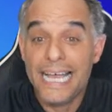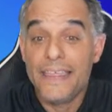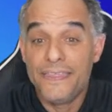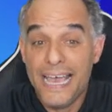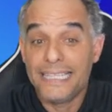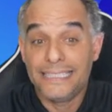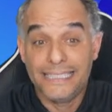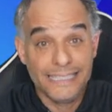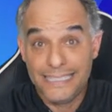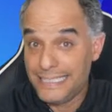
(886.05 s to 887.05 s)

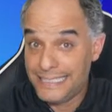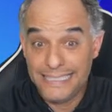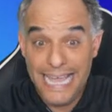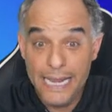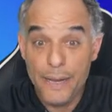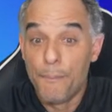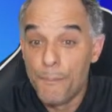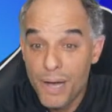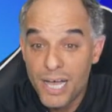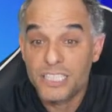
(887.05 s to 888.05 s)
that the state
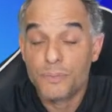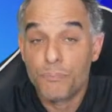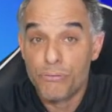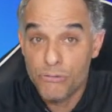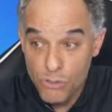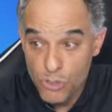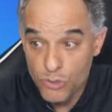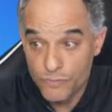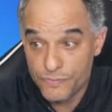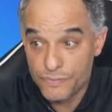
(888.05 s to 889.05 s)
must
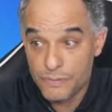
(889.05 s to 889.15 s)
prove.